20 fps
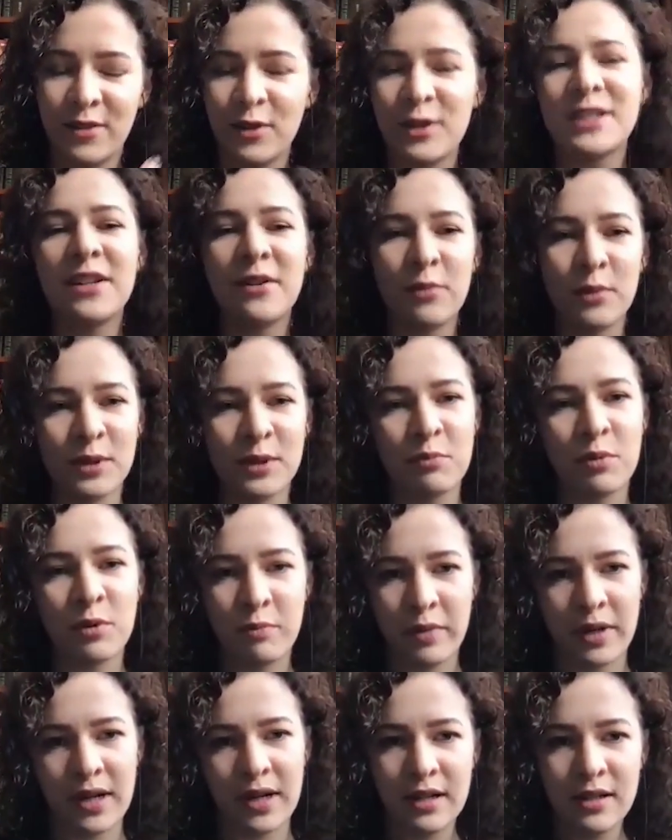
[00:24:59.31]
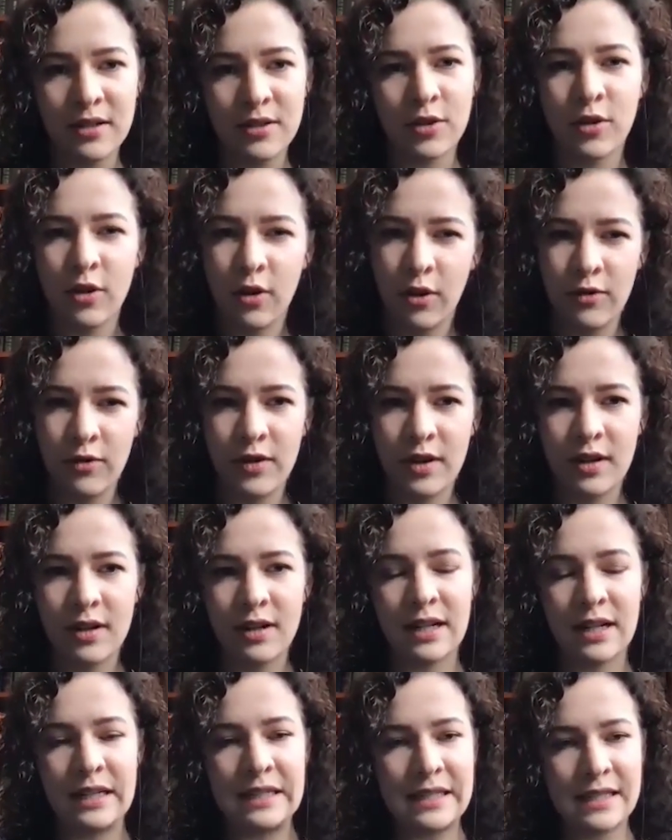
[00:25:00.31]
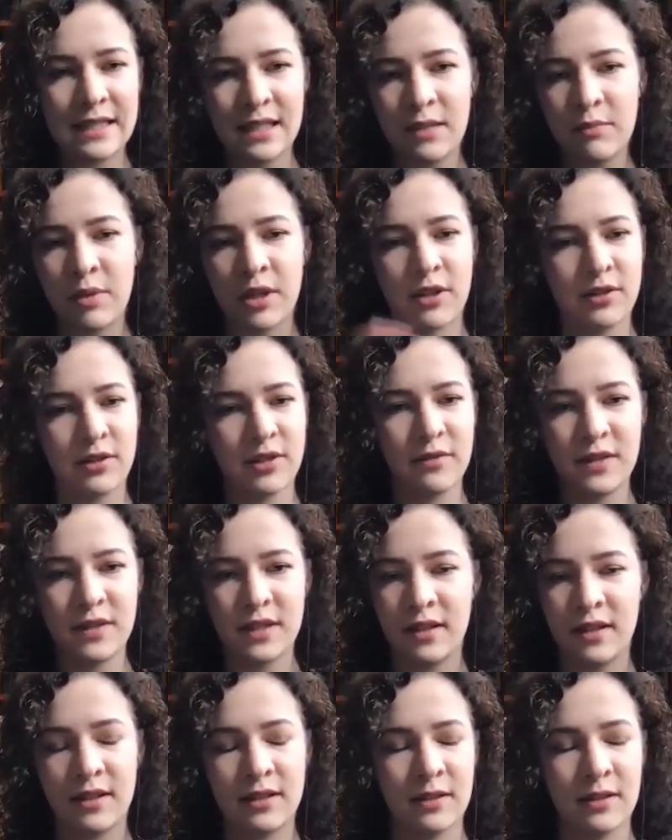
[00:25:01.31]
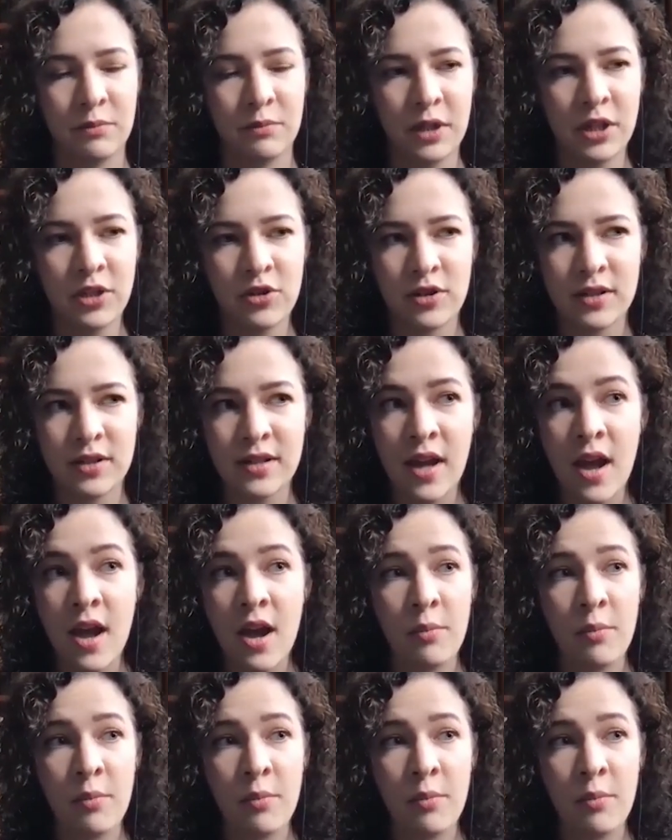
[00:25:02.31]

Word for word: thought I was prepared to go there and see because I've seen it in pictures,